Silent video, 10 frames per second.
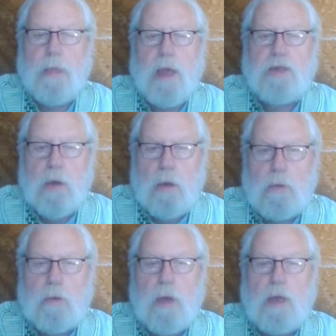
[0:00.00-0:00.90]
each
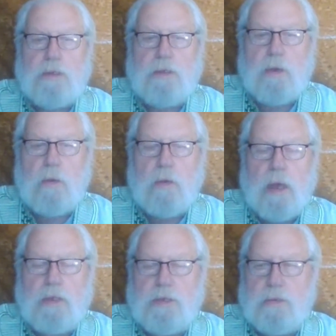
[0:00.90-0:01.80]
Odu has its own
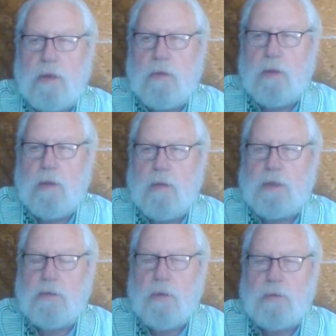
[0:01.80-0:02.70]
Esu. There we go.
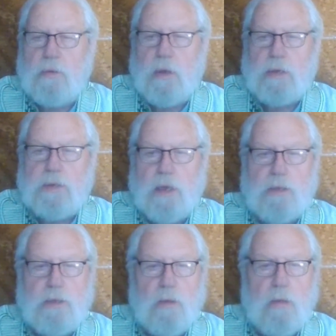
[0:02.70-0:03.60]
That's what I was trying to say.
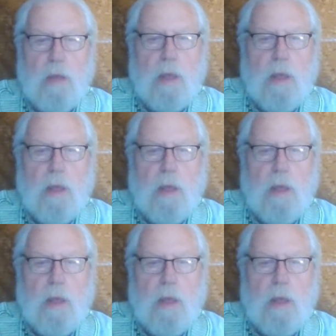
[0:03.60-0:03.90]
So